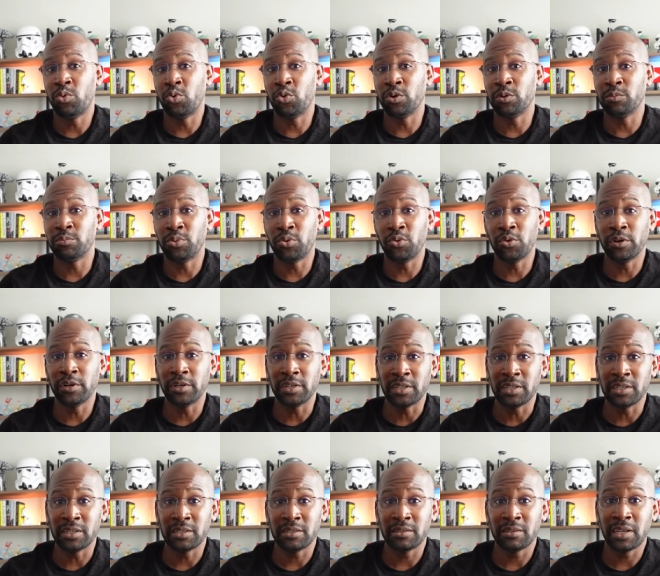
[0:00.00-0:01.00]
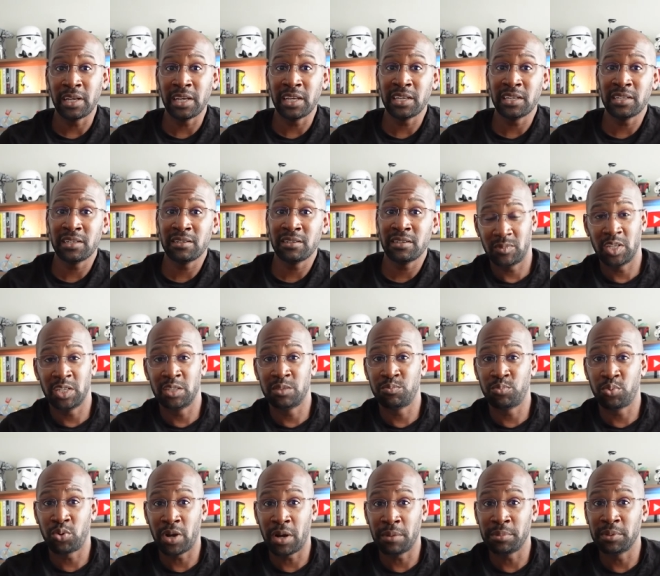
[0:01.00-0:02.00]
more important. And it's
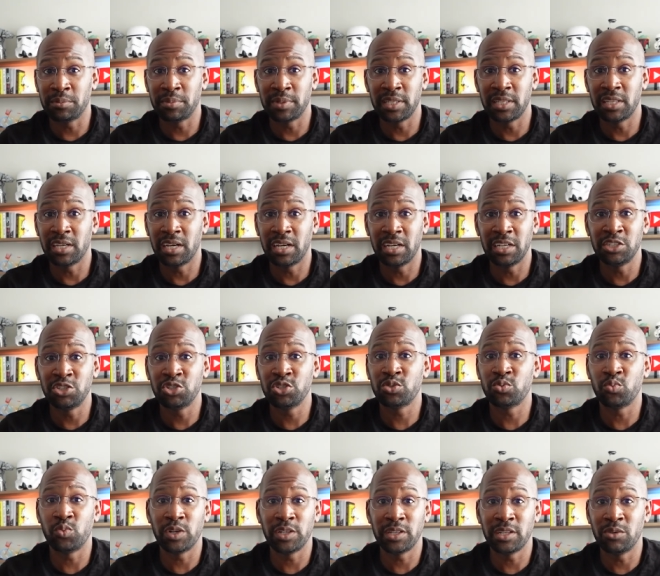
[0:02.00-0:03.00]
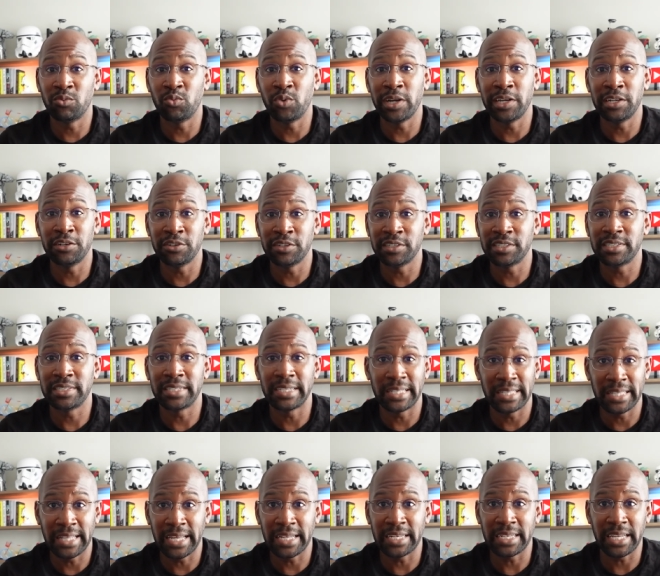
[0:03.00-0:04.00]
probably the hundredth one the waiter has
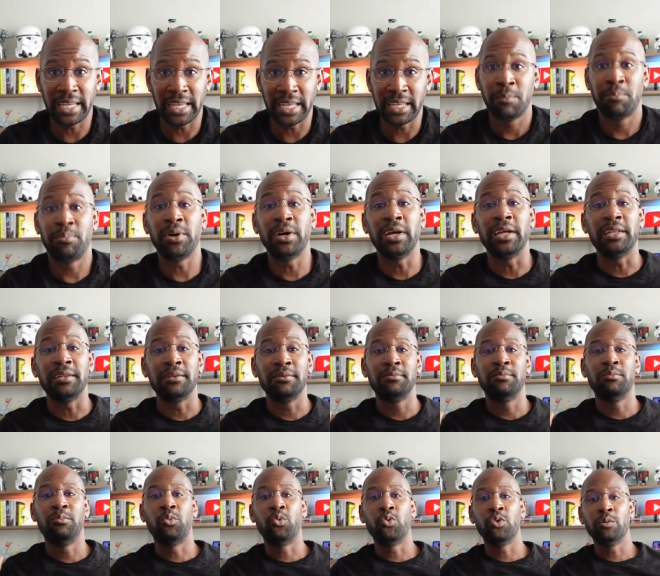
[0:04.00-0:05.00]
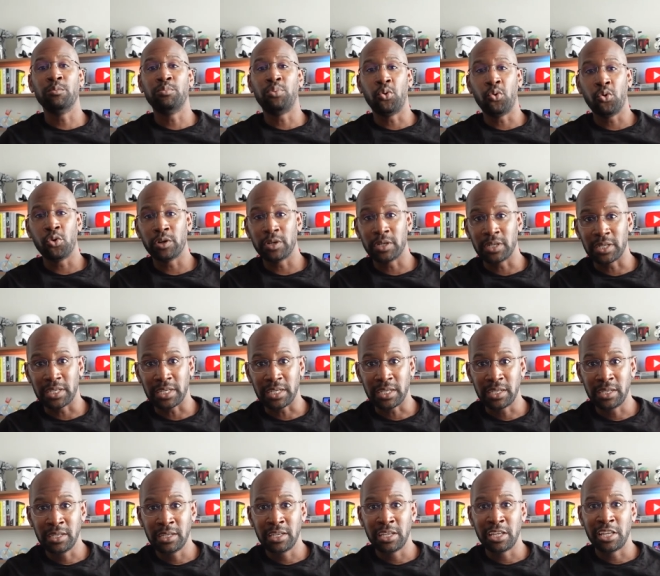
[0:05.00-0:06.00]
seen that day. But more importantly,
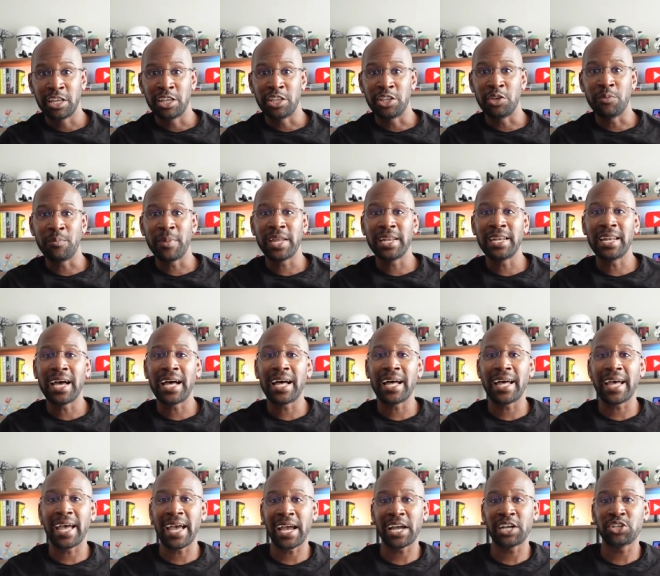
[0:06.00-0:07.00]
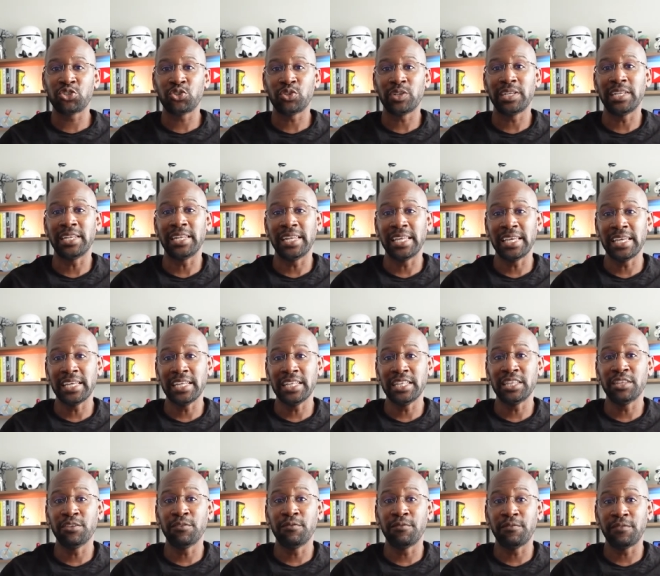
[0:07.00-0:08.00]
you may not actually need
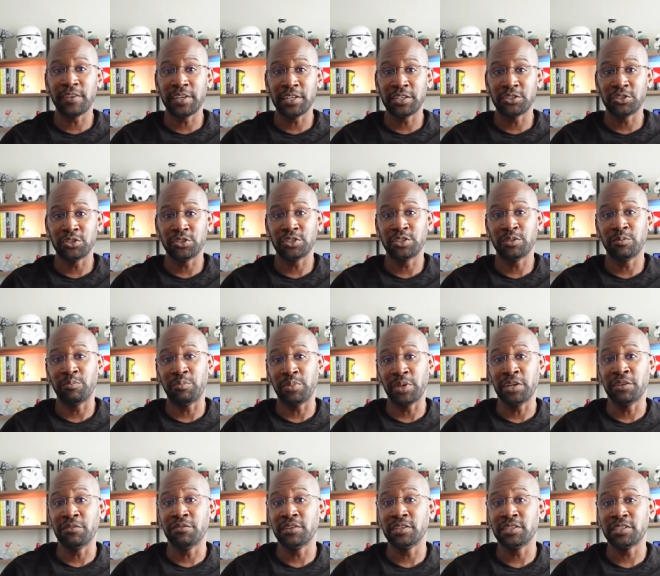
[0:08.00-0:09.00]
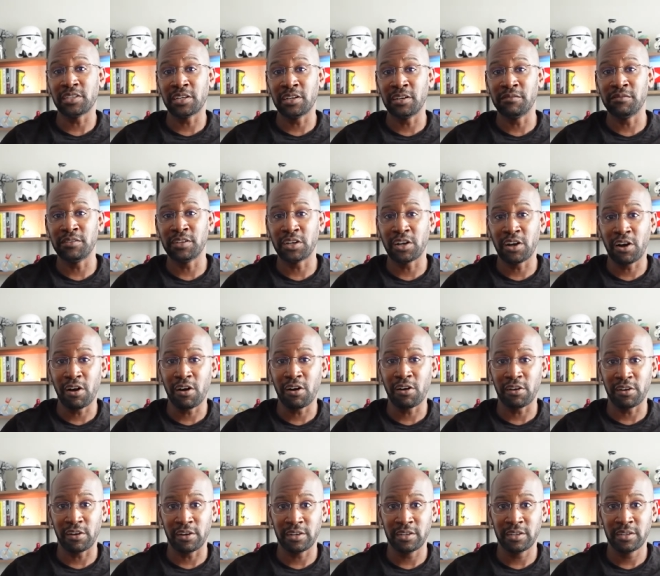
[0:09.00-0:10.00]
the features and benefits of the
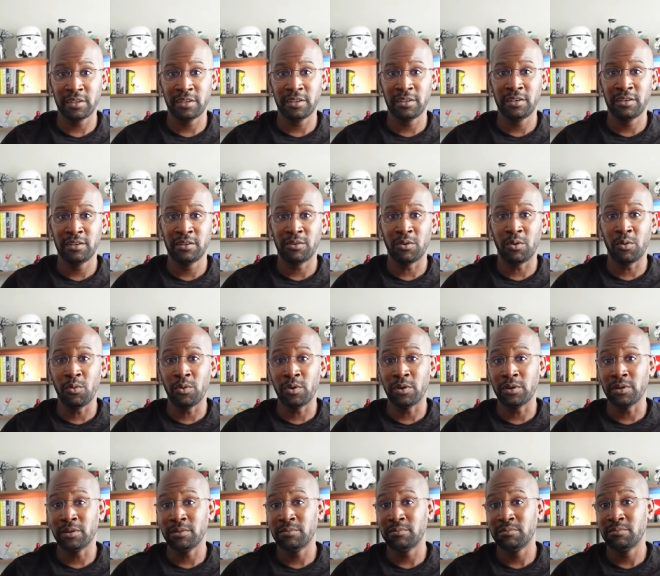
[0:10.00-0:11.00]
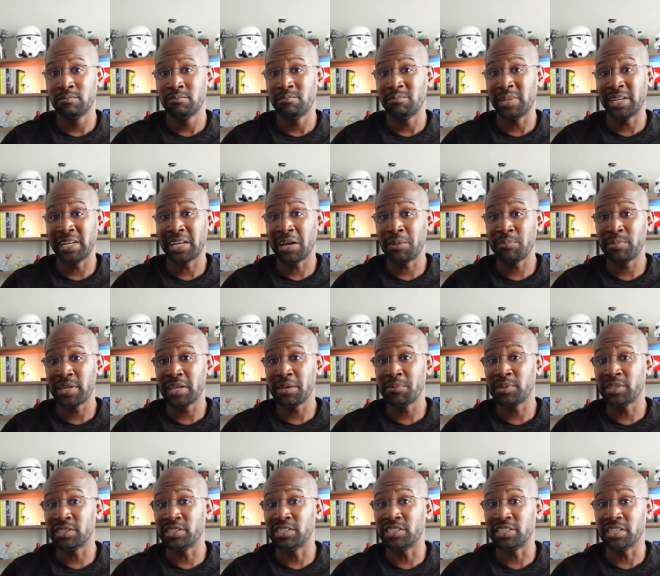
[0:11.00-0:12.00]
card, or may not be
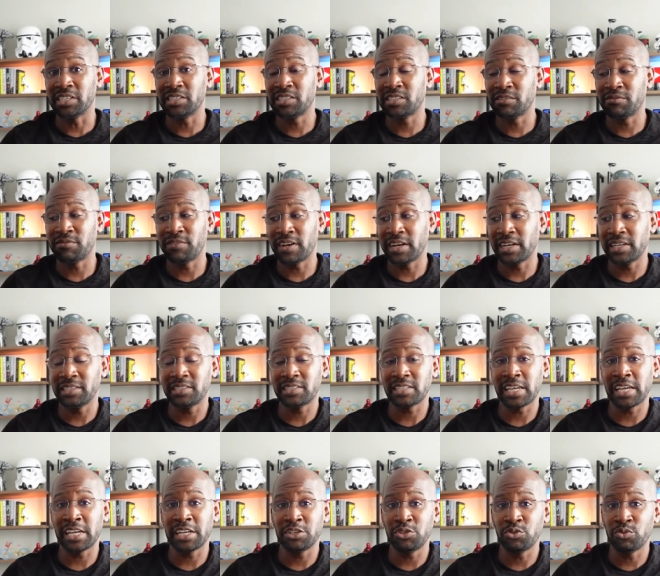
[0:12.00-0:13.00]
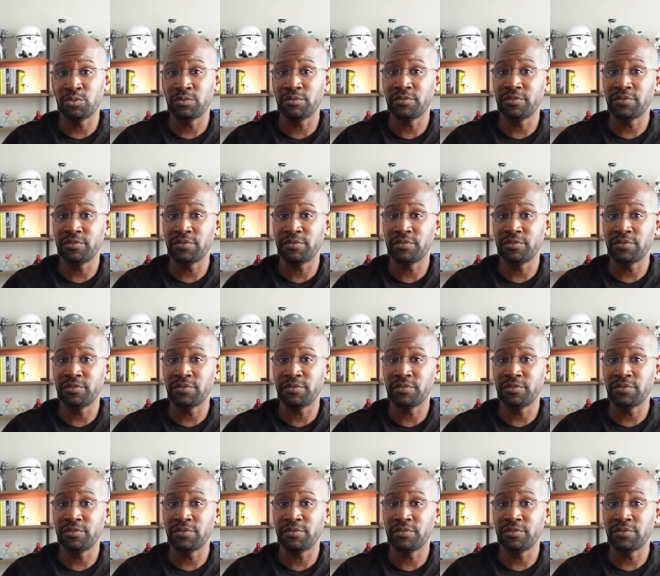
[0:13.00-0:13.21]
able to justify its annual